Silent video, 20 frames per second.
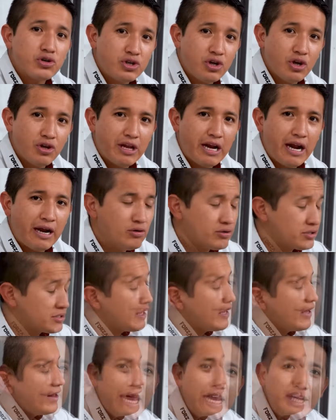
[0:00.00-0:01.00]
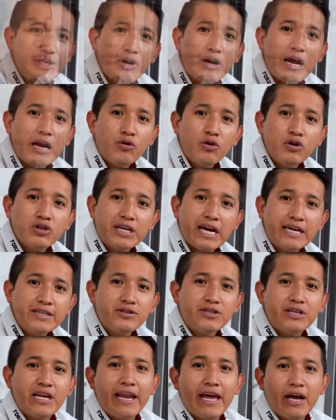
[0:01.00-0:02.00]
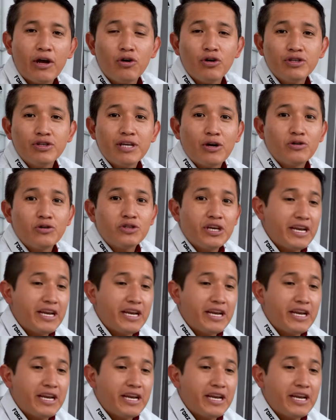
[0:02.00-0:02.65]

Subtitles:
isn't even truly considered a color,